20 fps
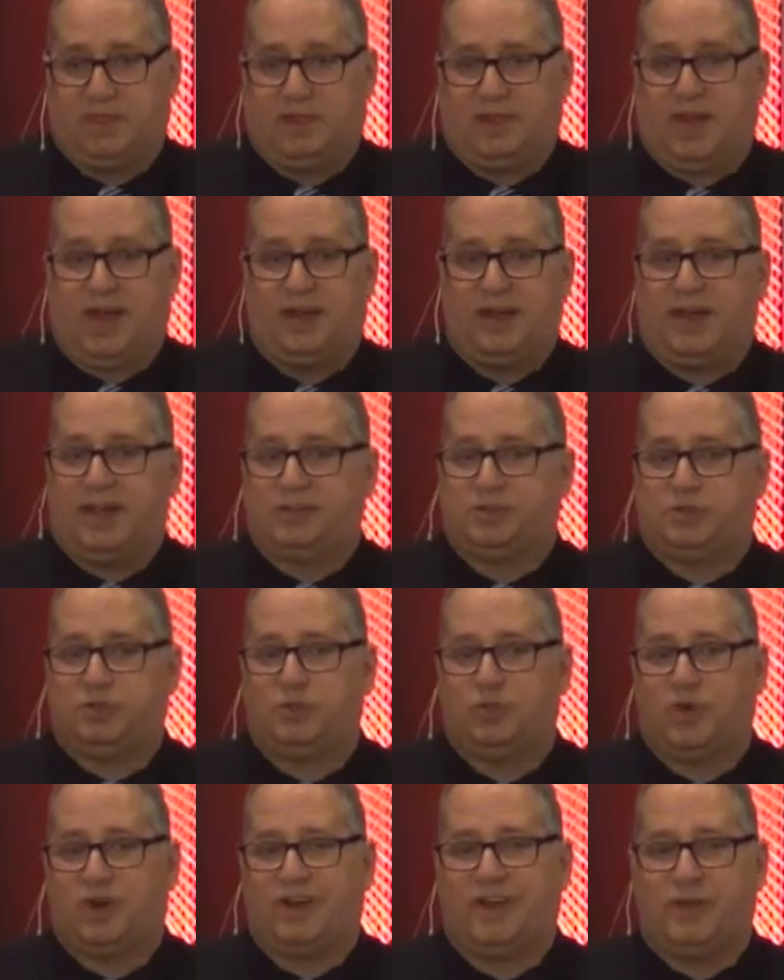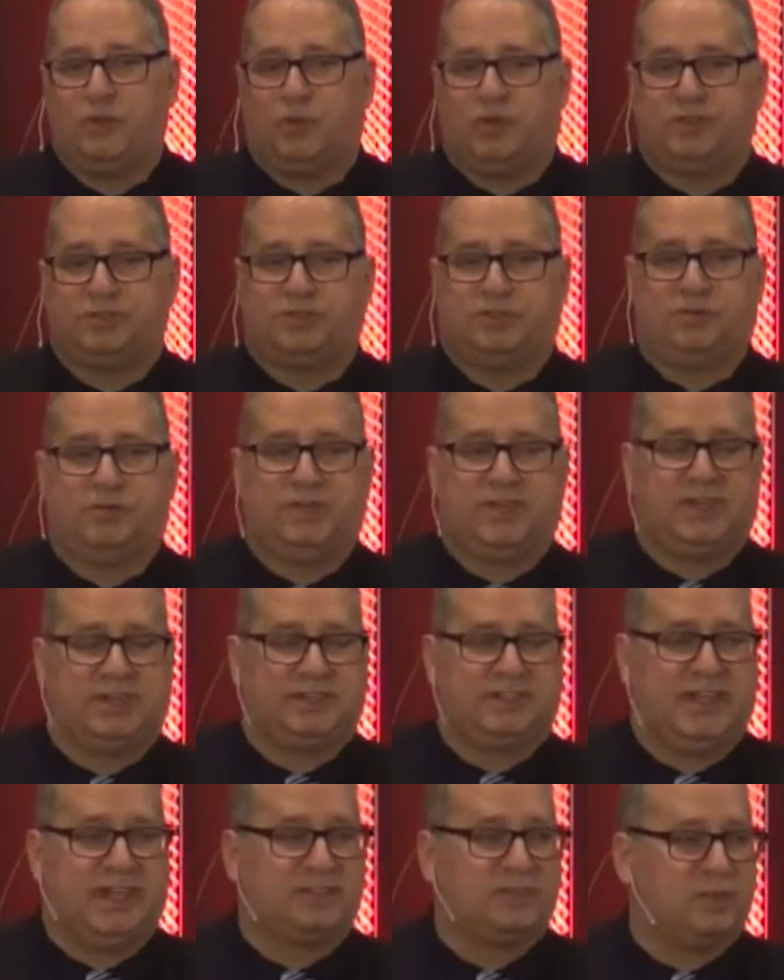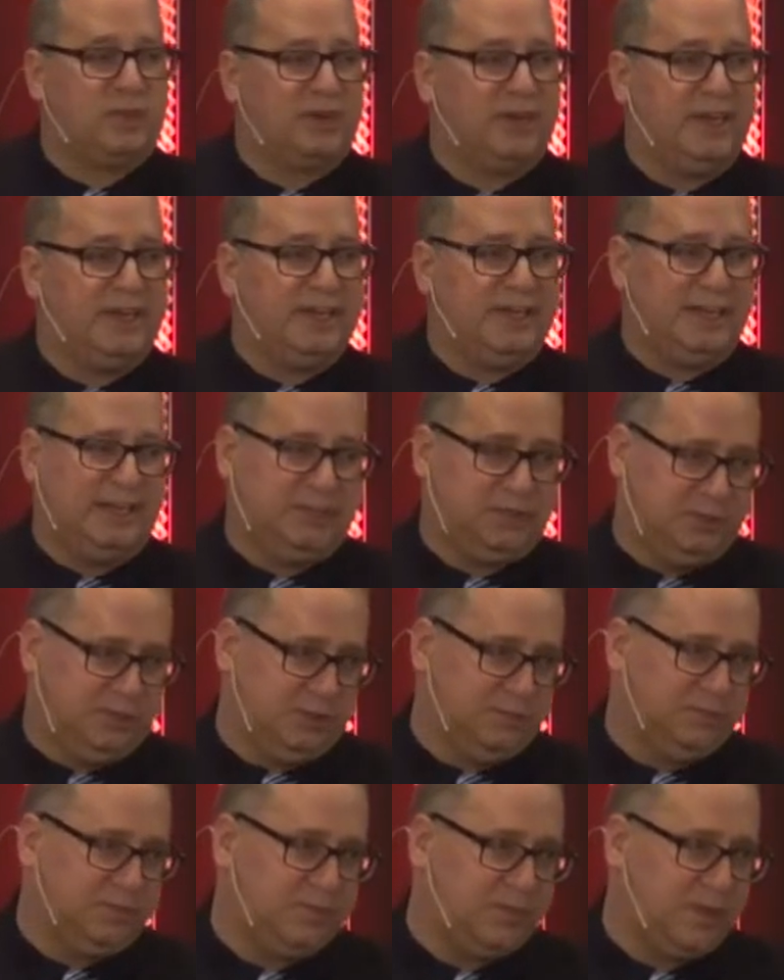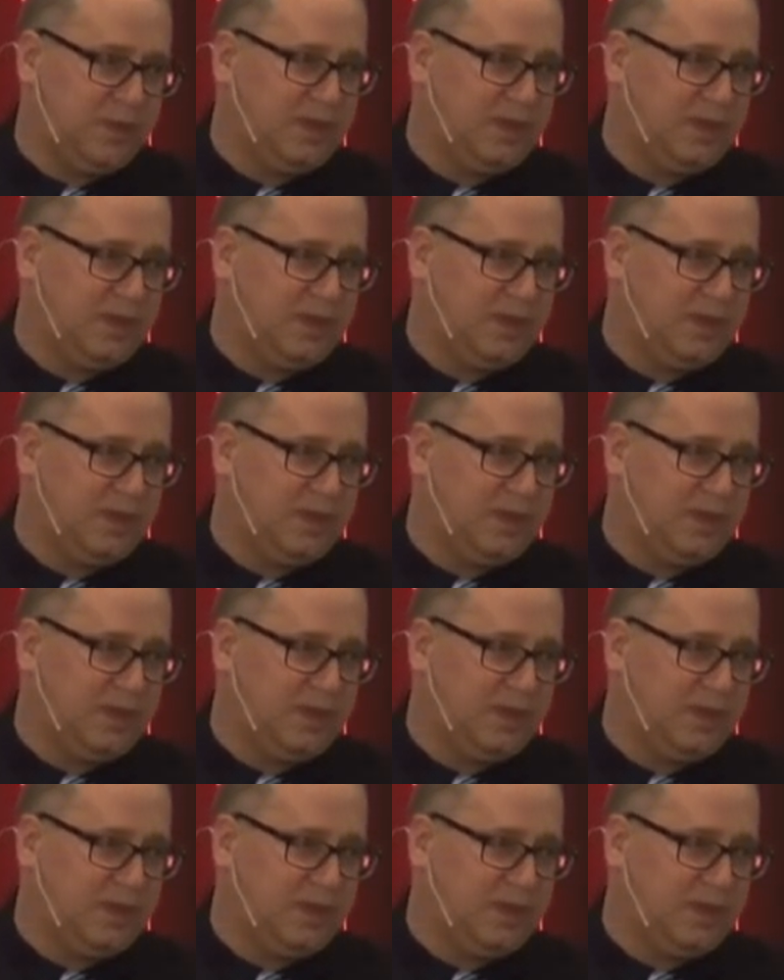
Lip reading: God has you where he wants you because that's where he needs you.